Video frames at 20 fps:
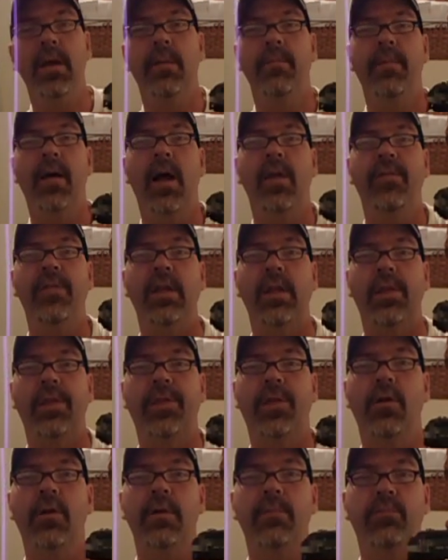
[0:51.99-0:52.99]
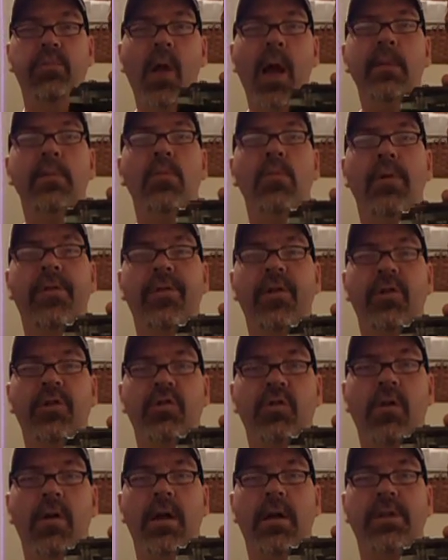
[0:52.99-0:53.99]
about the Athearn problem with their
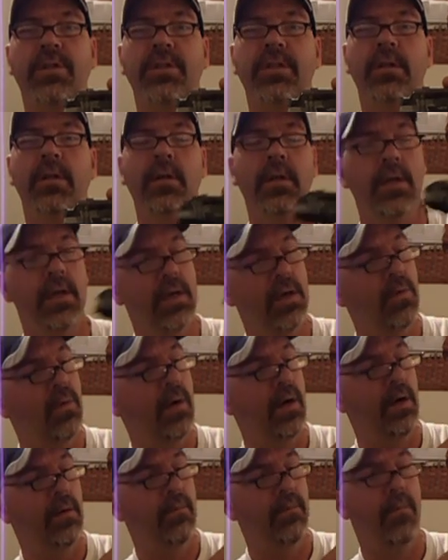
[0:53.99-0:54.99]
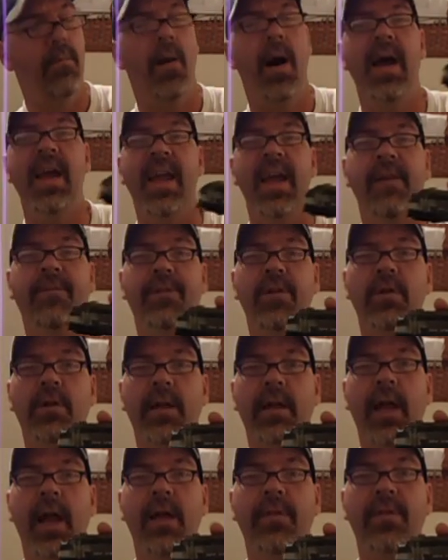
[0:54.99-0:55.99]
trucks. Well, my F
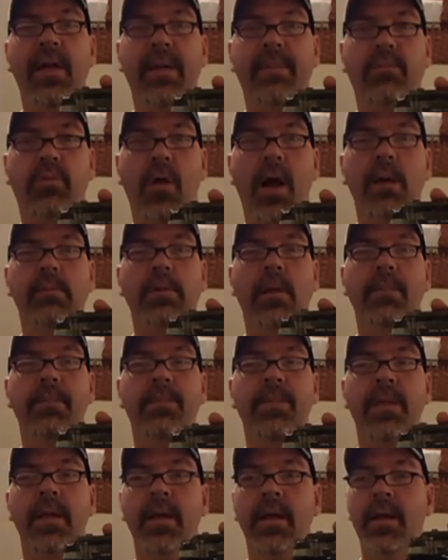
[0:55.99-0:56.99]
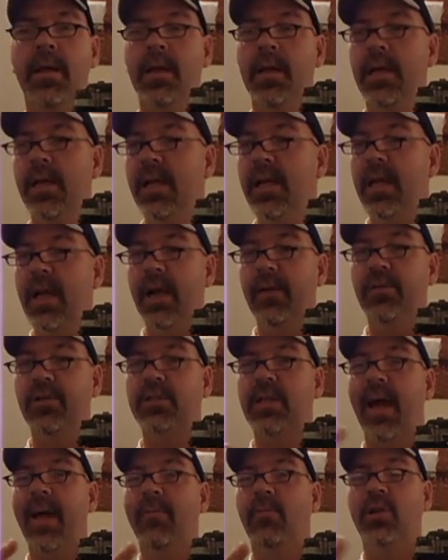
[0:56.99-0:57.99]
unit had that problem. Every
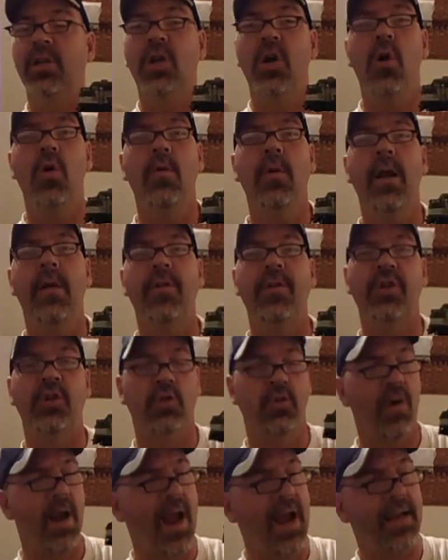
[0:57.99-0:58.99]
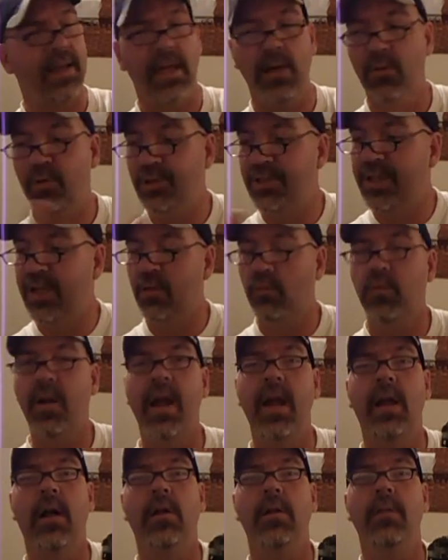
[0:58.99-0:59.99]
time it would go around the track, it would
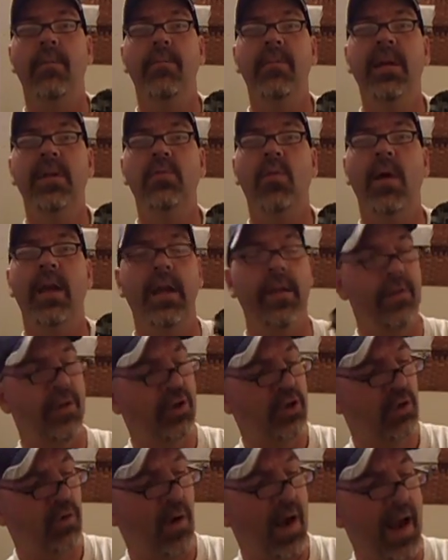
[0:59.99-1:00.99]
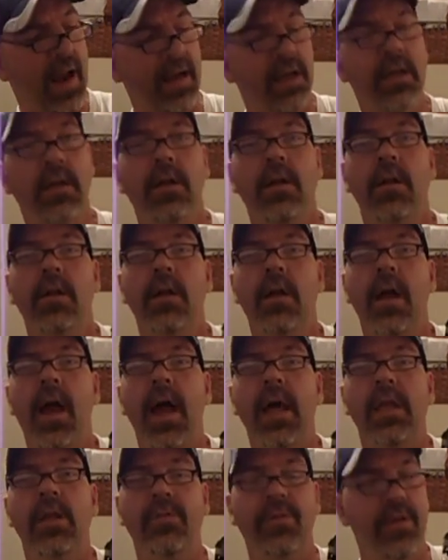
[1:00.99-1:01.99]
derail midway in the track,
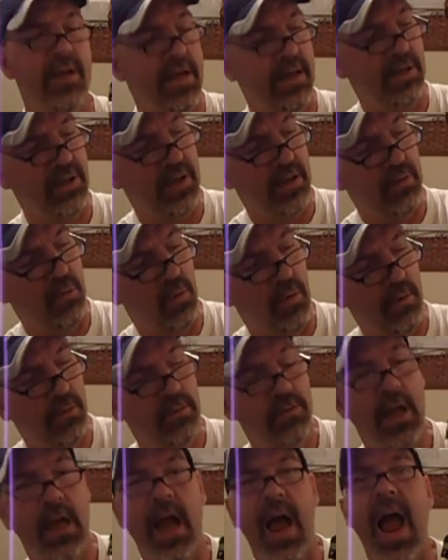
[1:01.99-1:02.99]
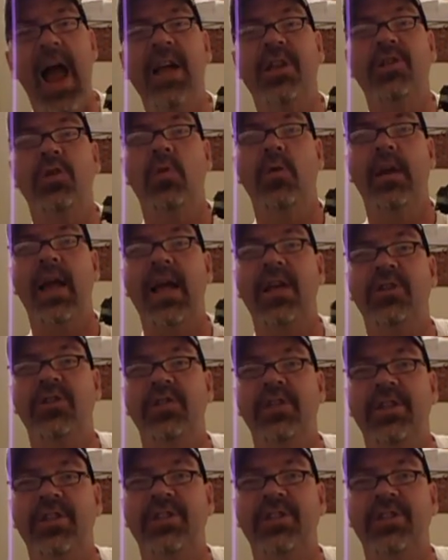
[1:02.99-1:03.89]
and the axle would actually